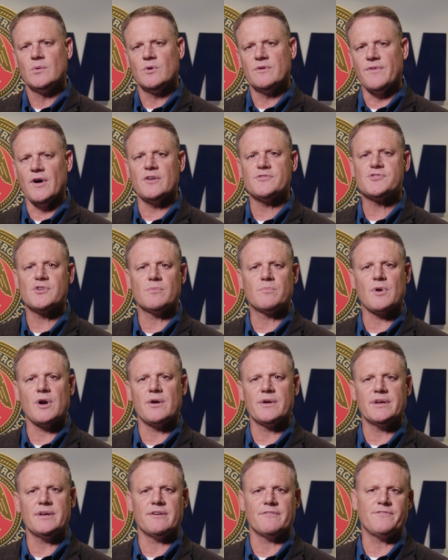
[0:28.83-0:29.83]
We've also
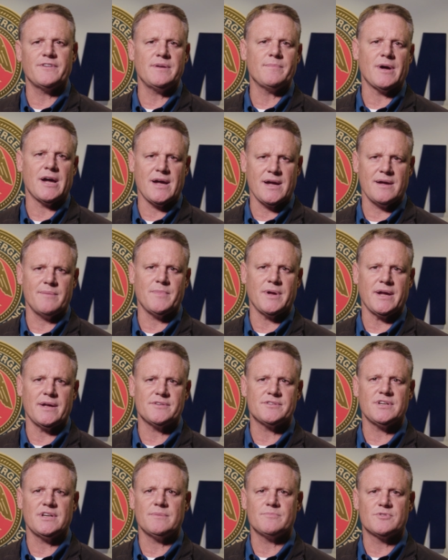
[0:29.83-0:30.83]
brought in a FEMA
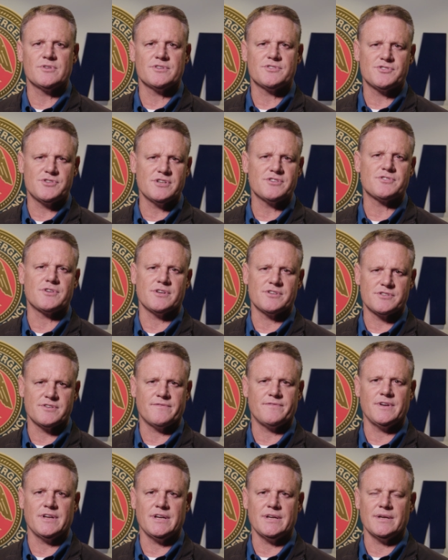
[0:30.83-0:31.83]
IMAT team to assist us
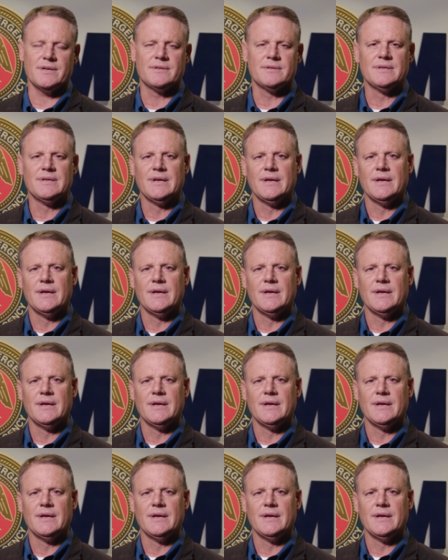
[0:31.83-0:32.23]
if needed.